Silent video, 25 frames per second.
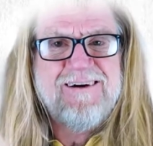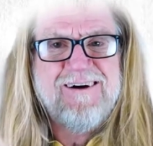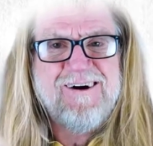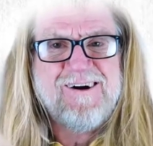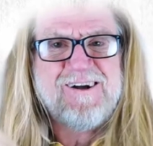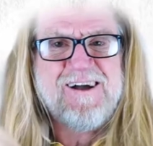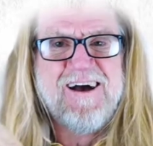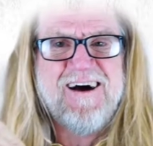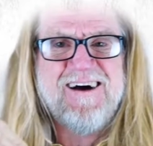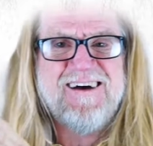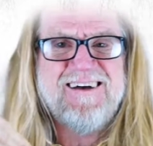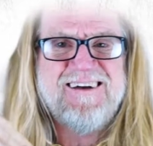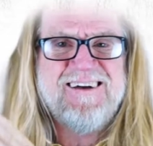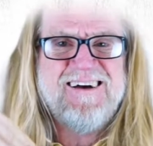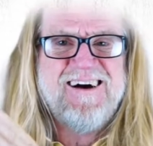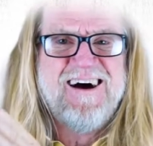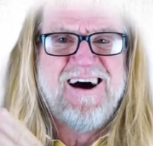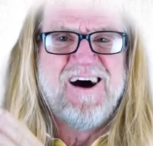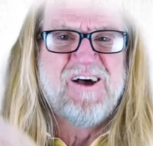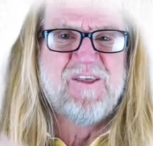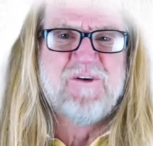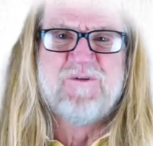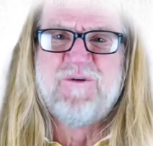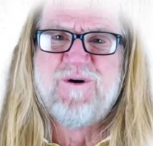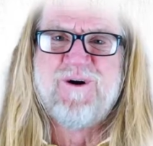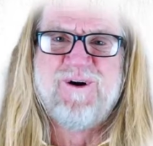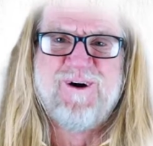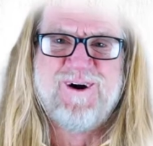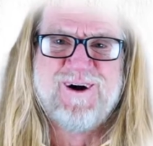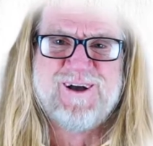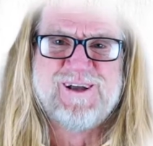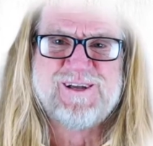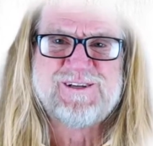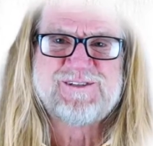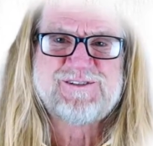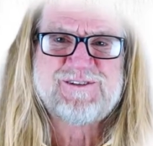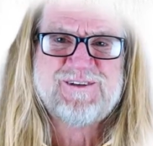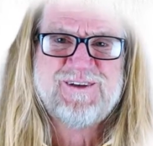Okay?
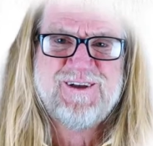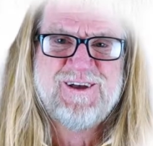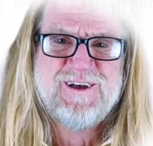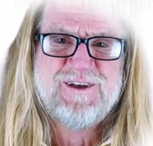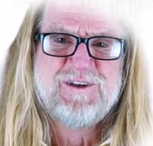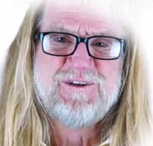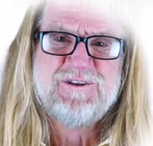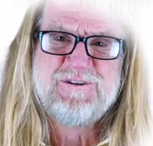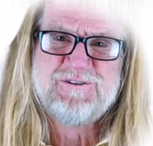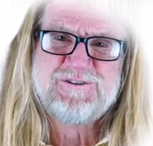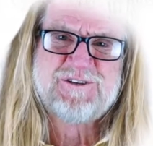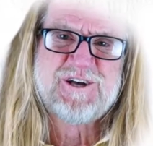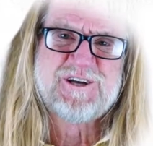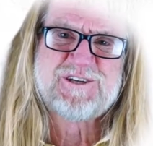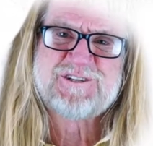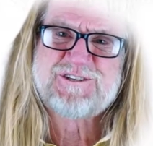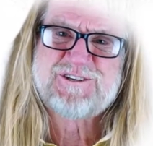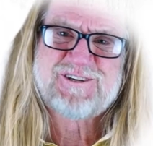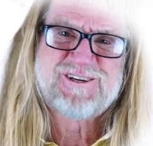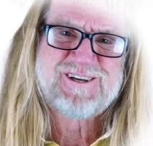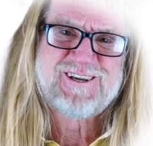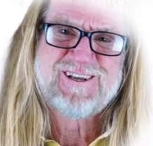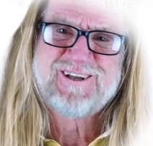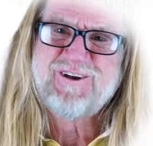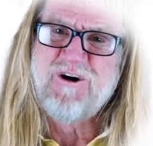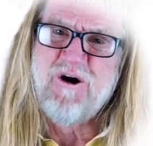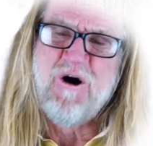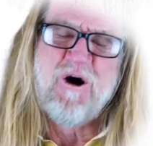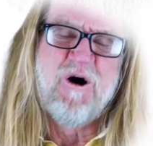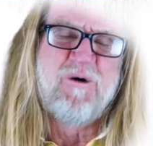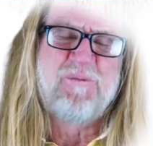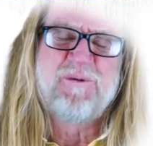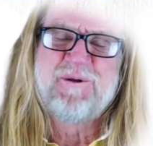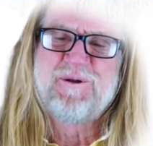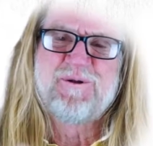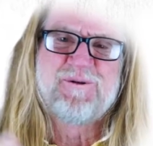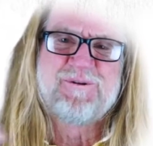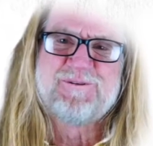Otherwise, you're just
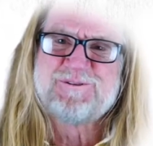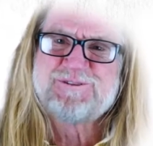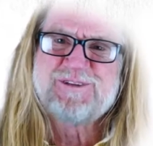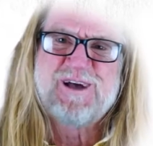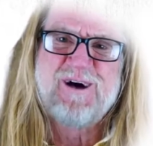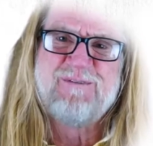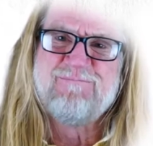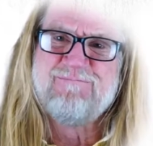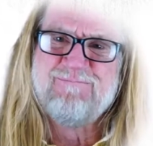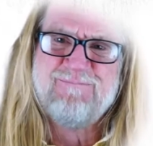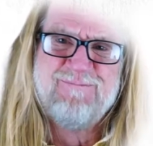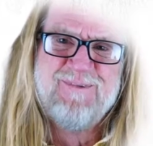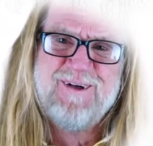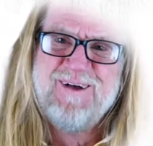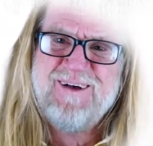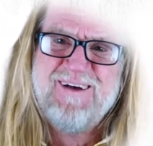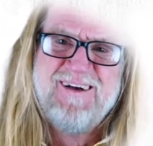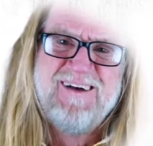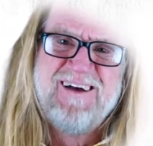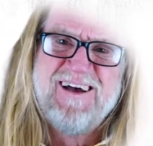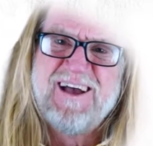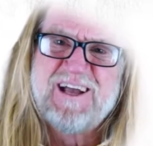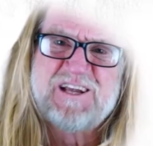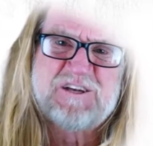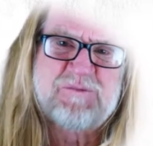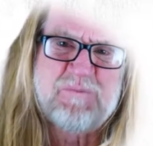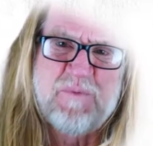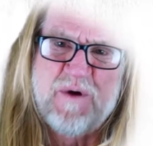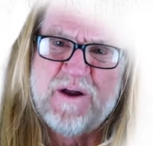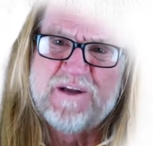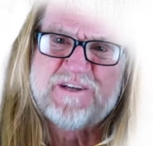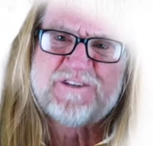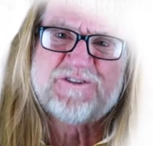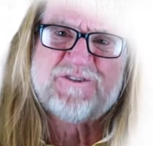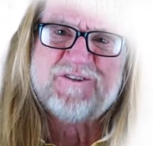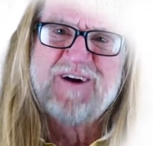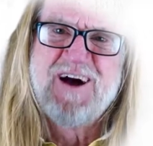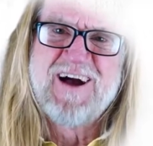hopping on some
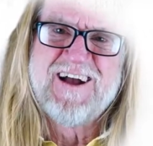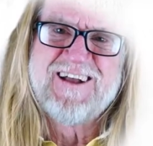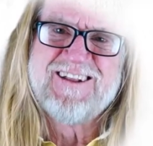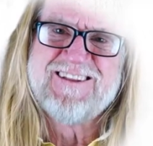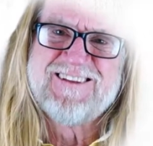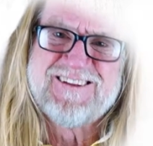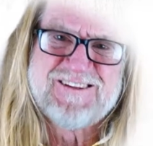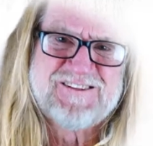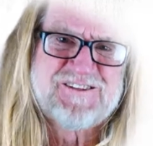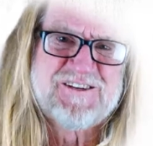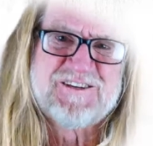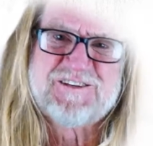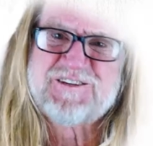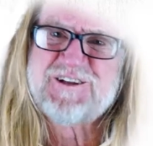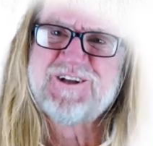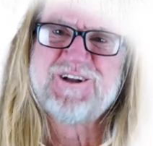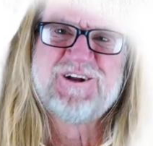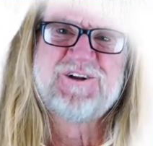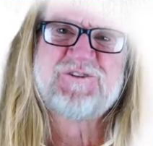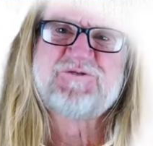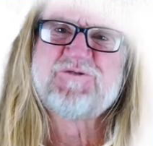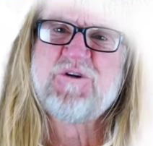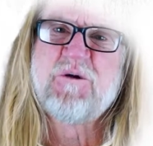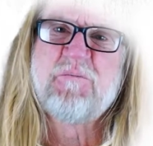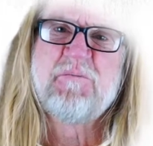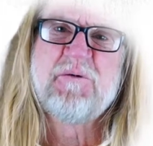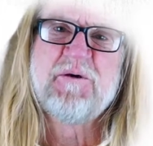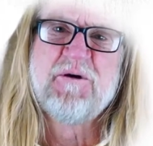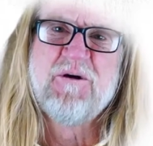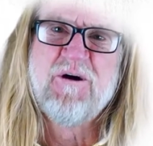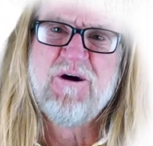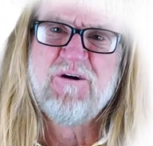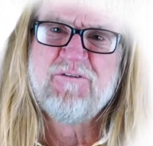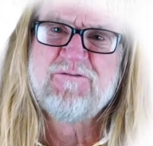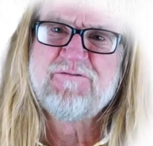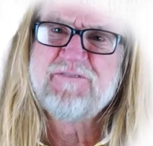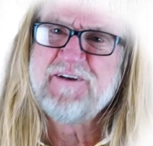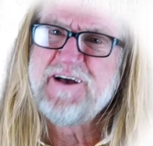express train that's just going to drop you
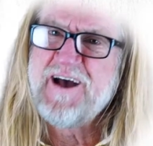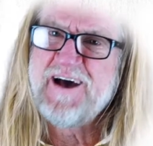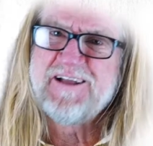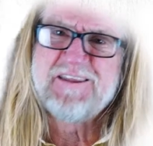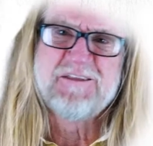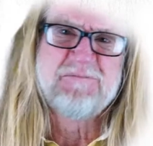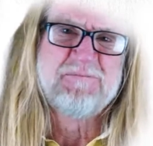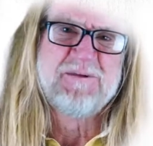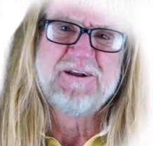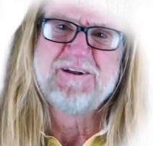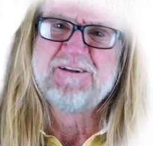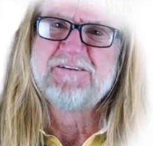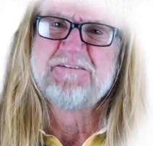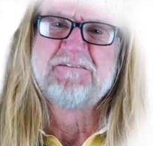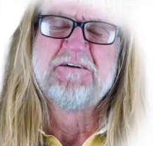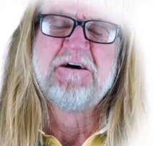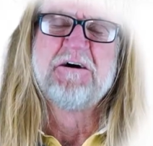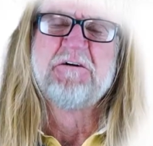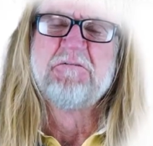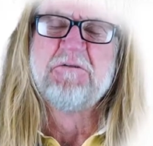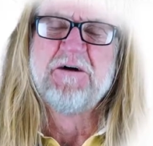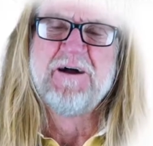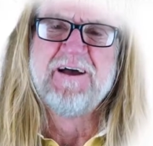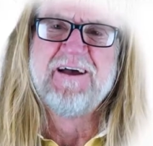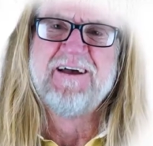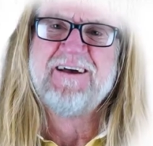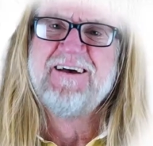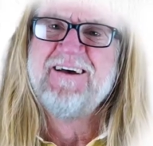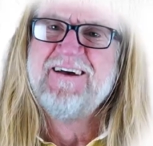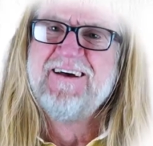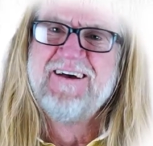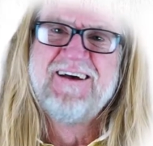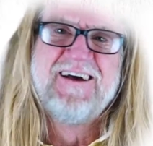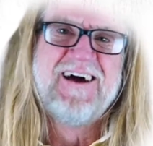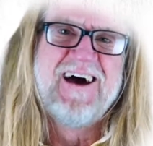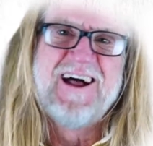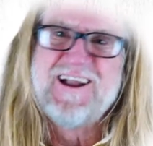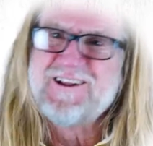off out in the middle of nowhere
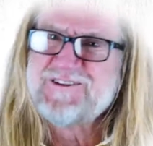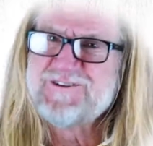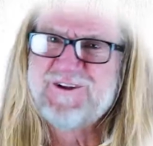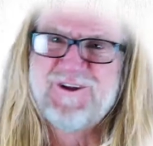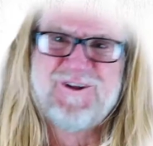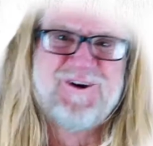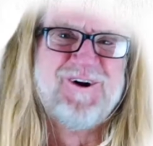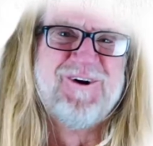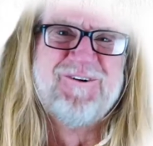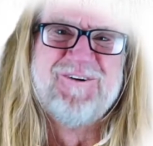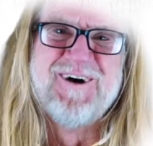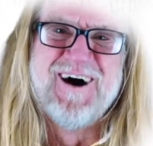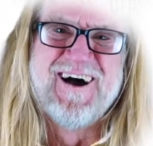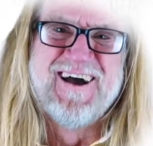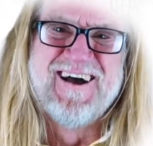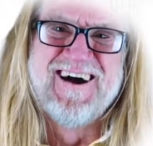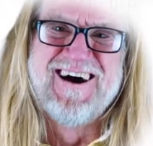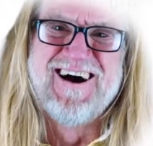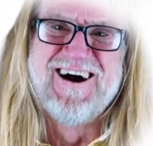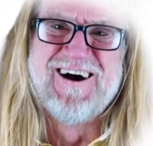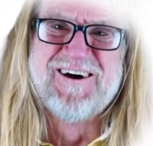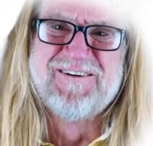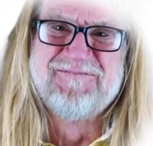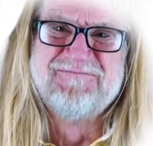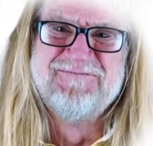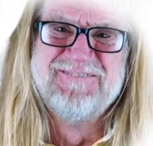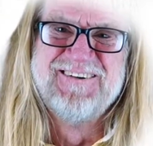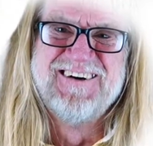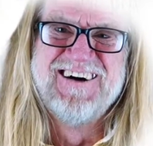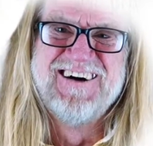and it's a long way home.